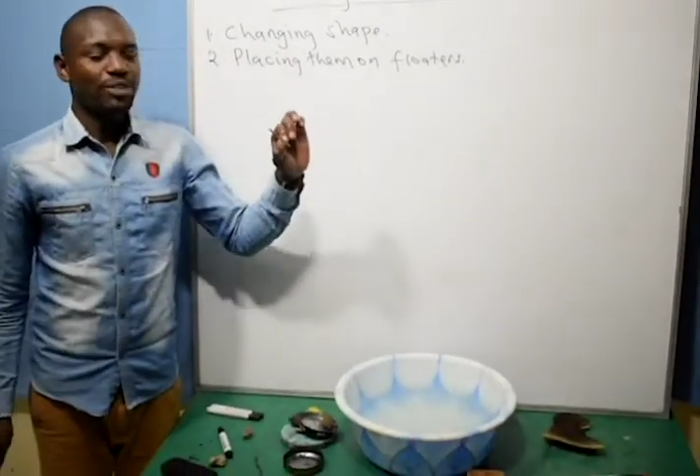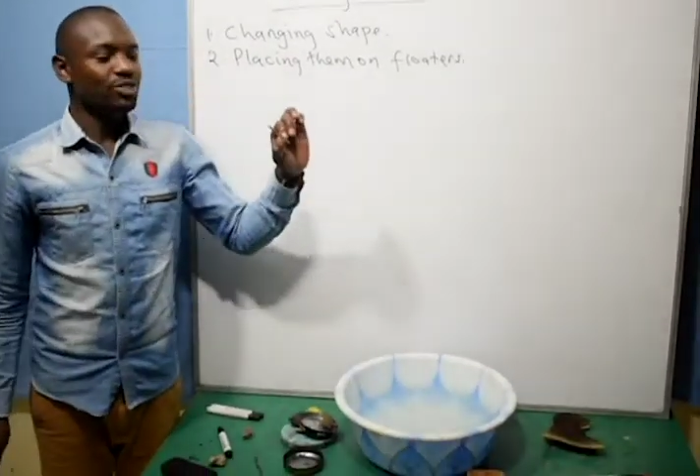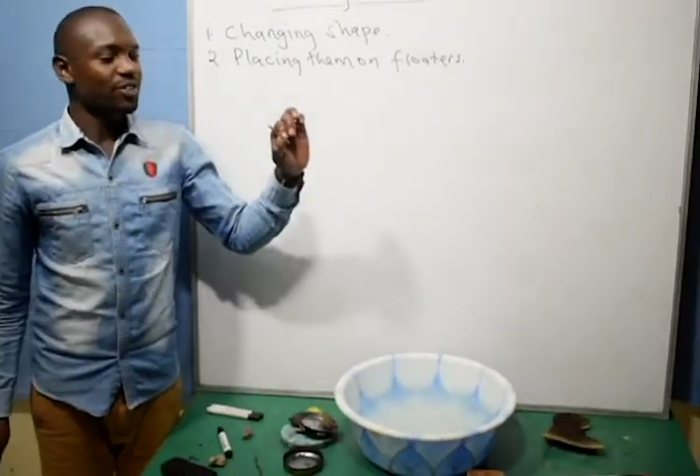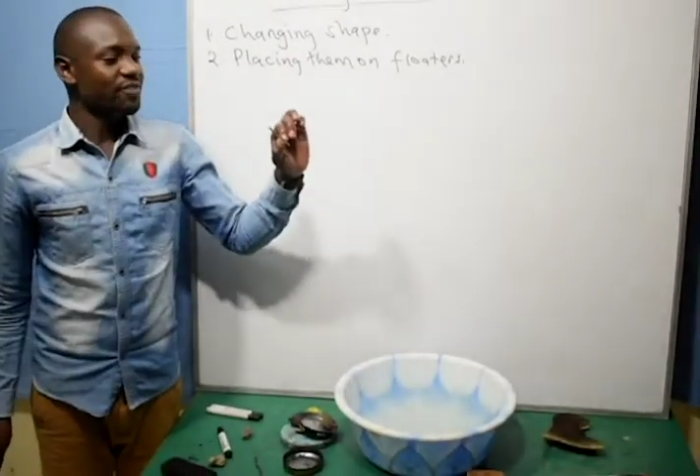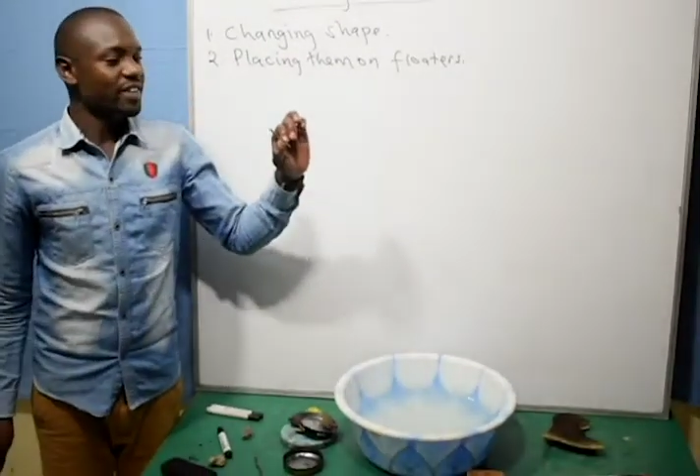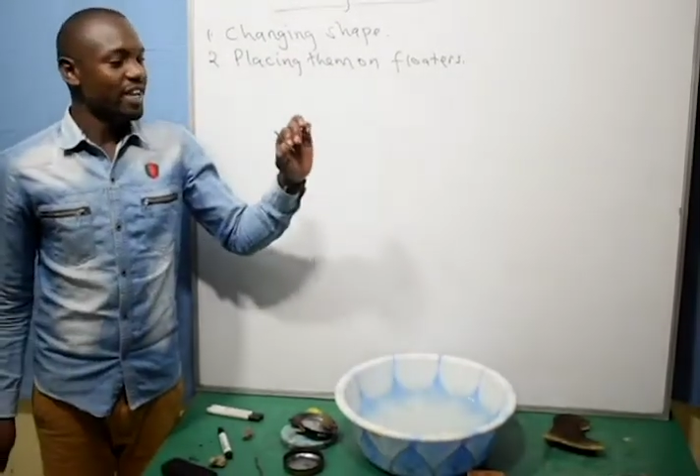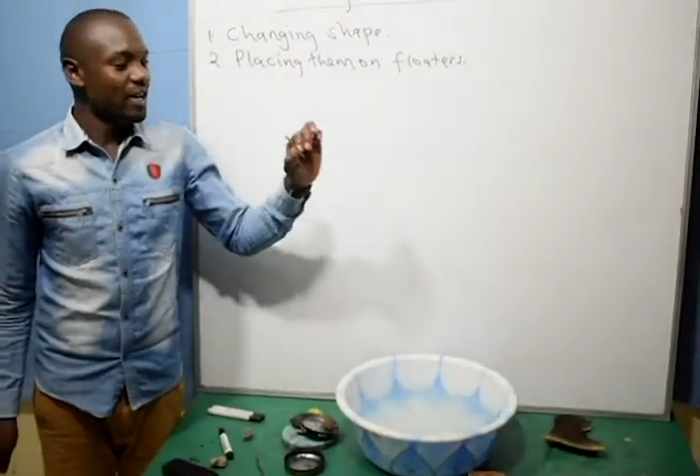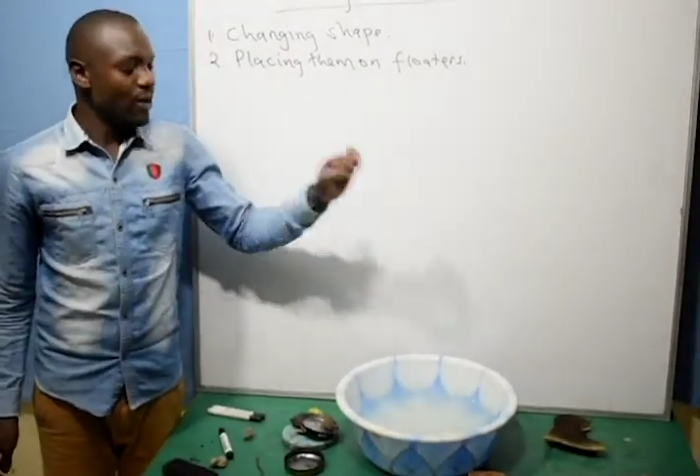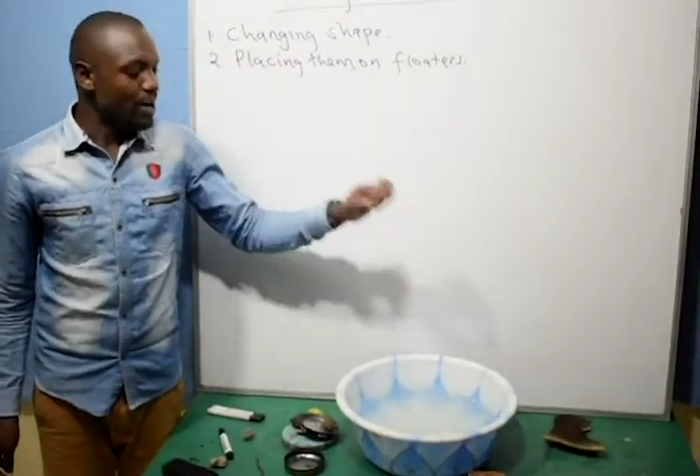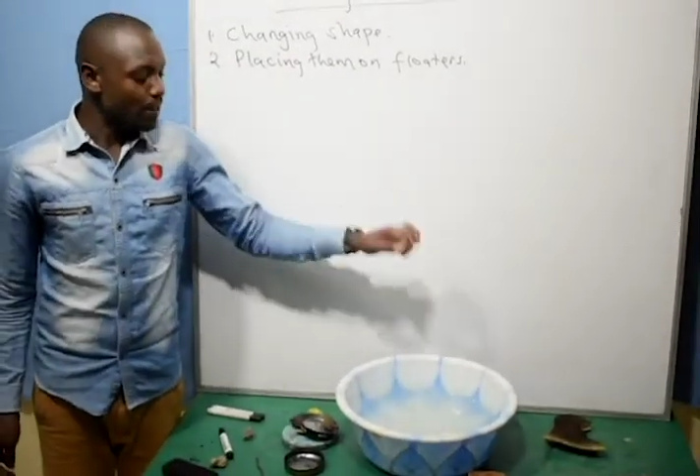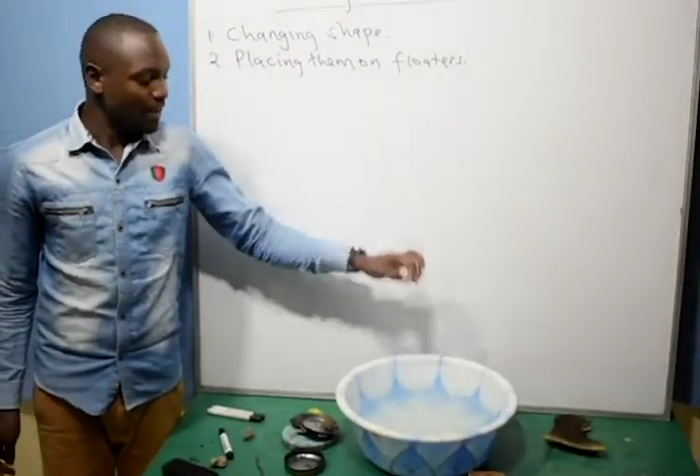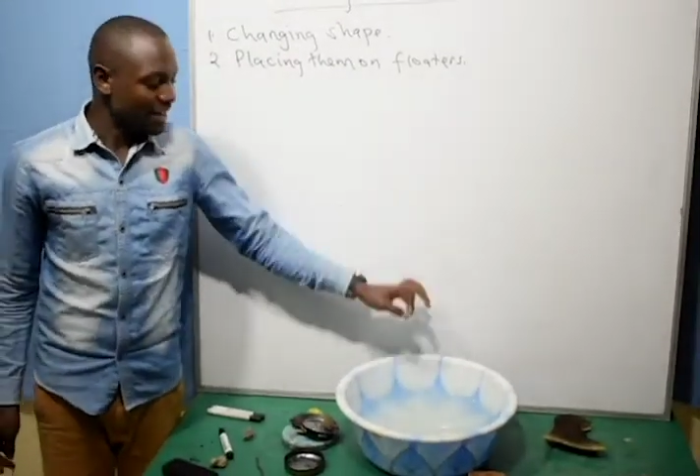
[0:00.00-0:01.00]
of nail,
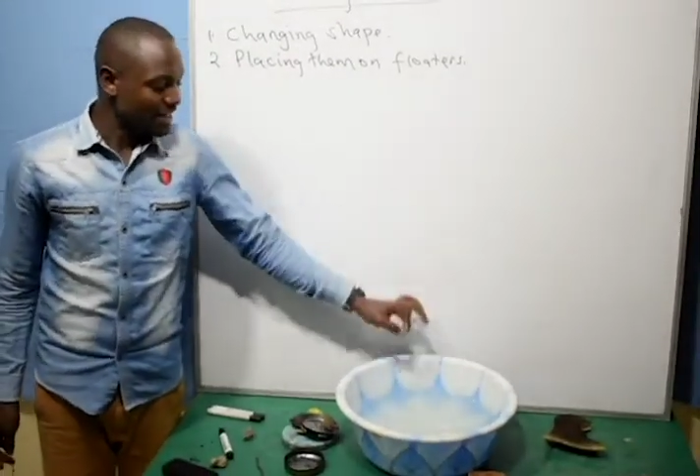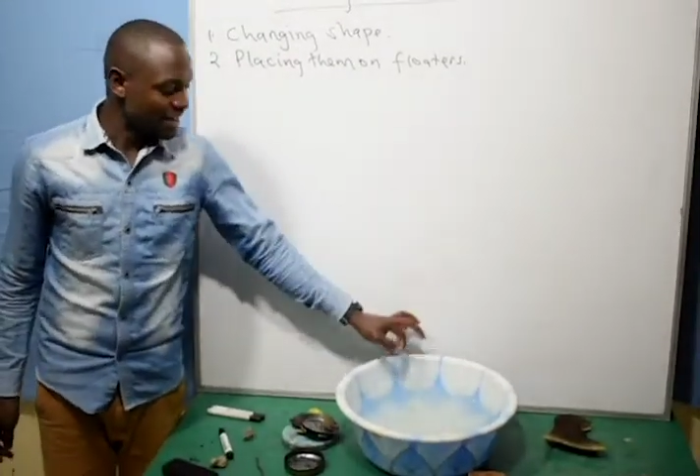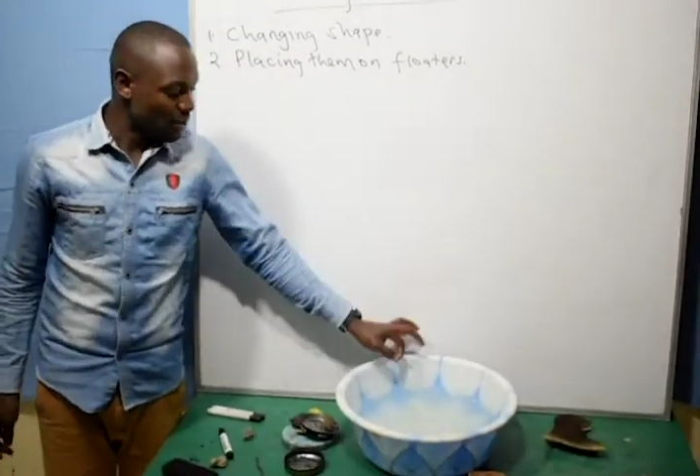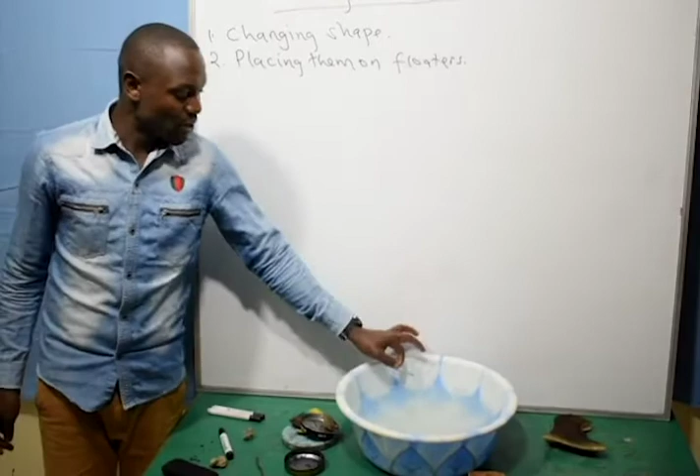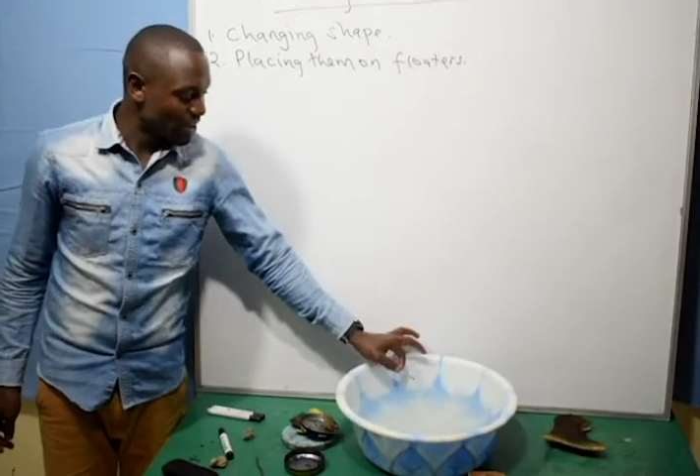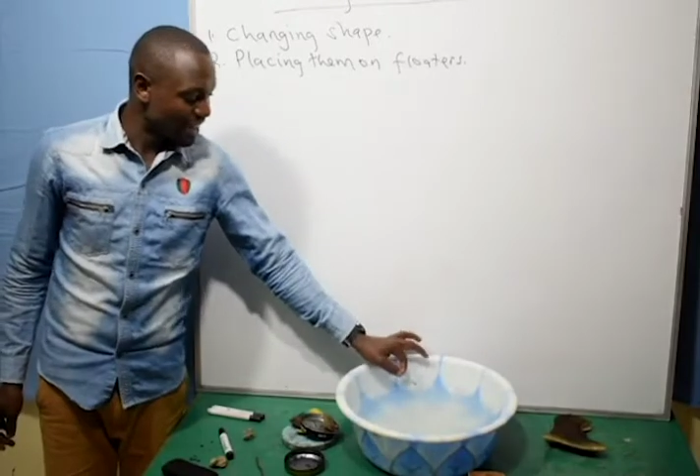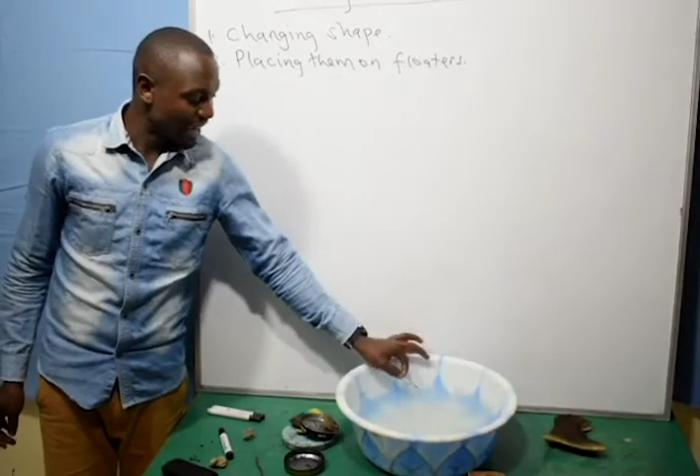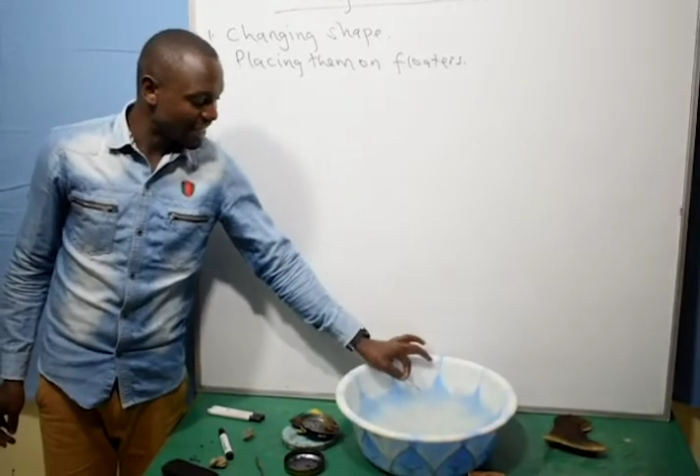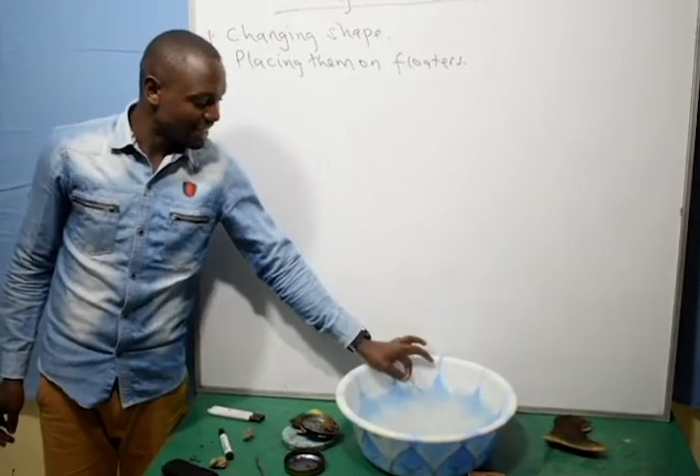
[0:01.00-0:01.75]
when placed in water,